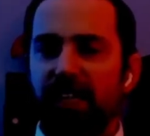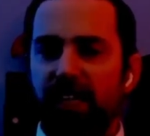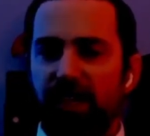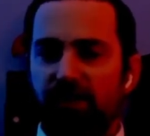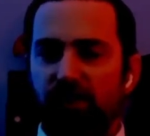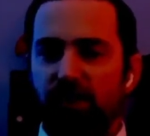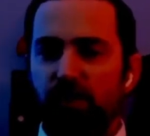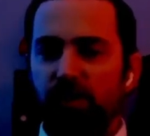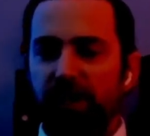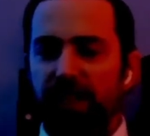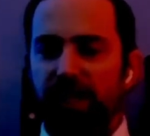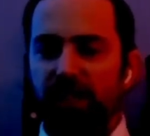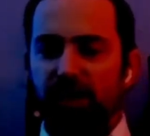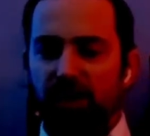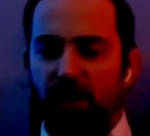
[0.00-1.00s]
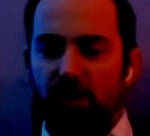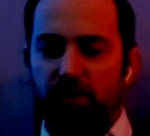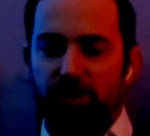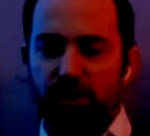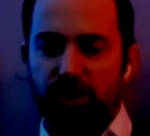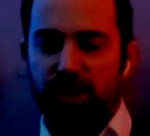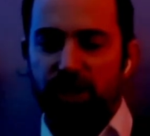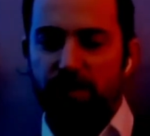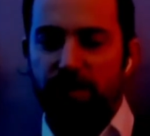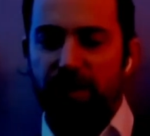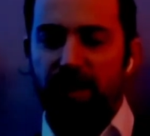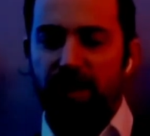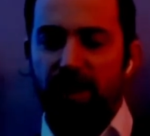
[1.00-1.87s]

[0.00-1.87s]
can give you legal ownership